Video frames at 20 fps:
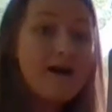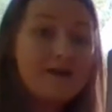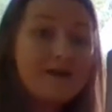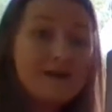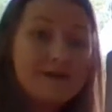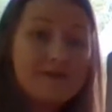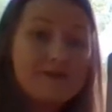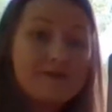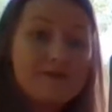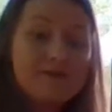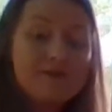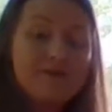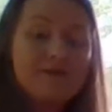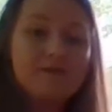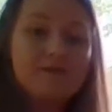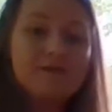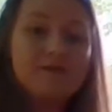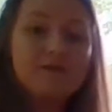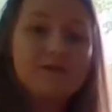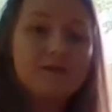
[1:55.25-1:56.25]

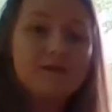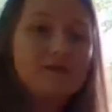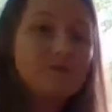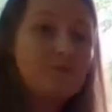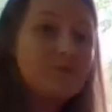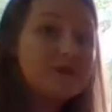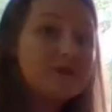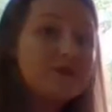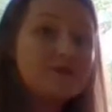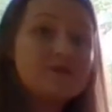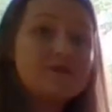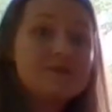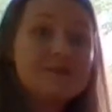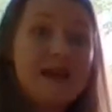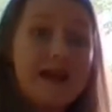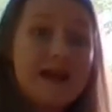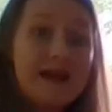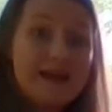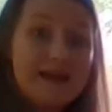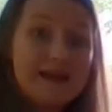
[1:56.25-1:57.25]
you? What is your
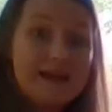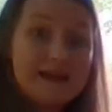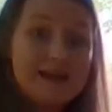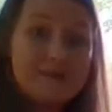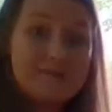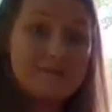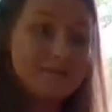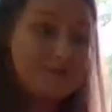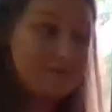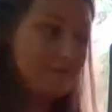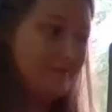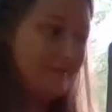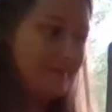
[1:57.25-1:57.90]
name?